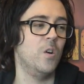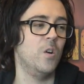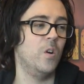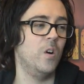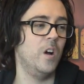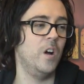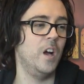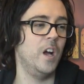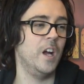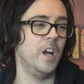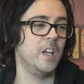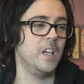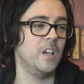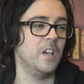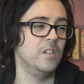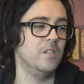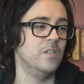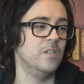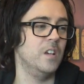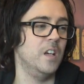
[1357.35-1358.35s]

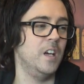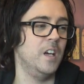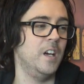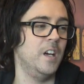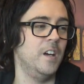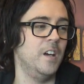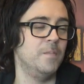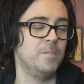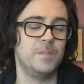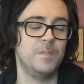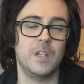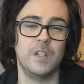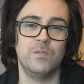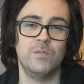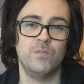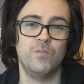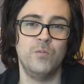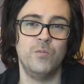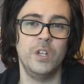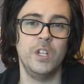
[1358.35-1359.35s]

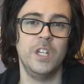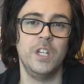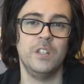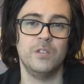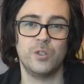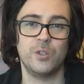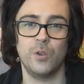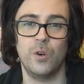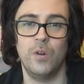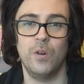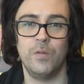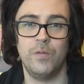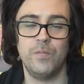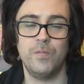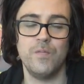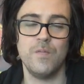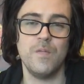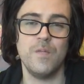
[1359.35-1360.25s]
can really sort of